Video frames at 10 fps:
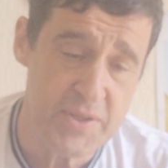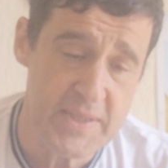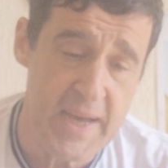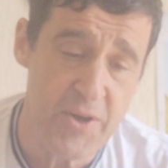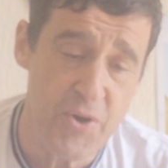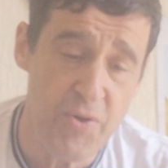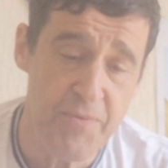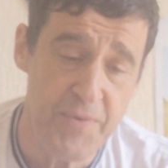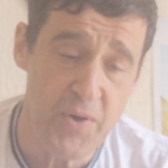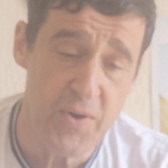and stay on all
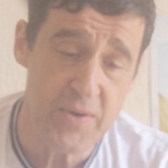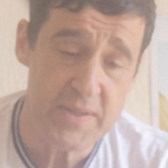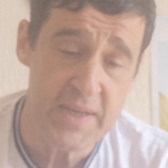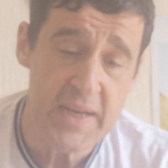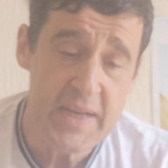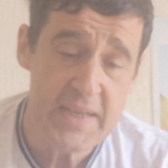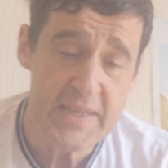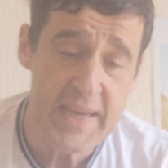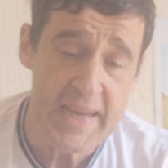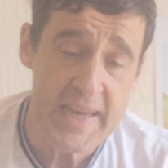fours as
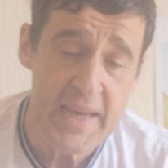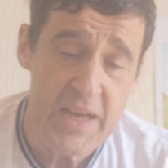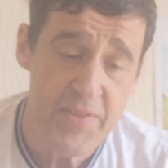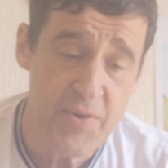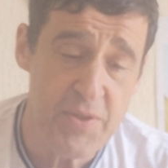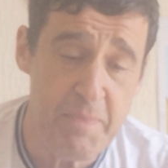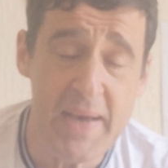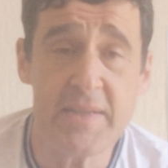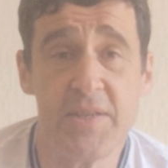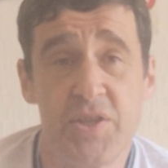he and the other
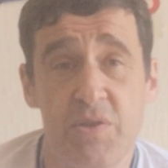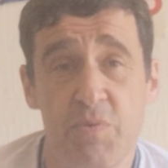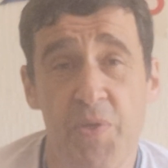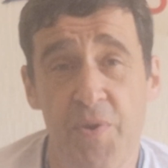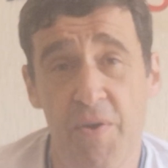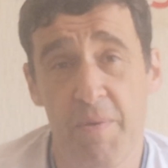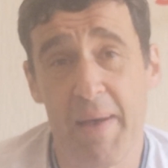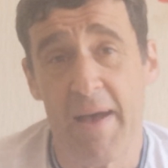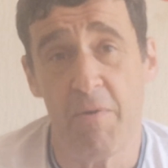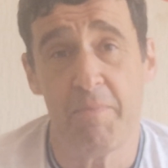passengers were thrown
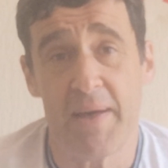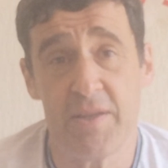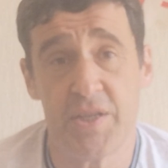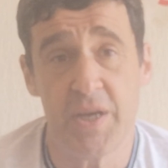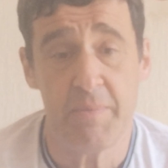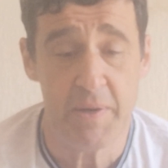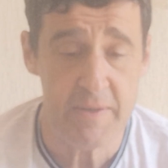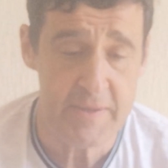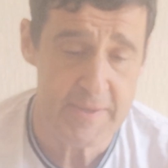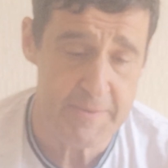about by the
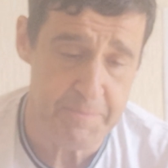turbulence.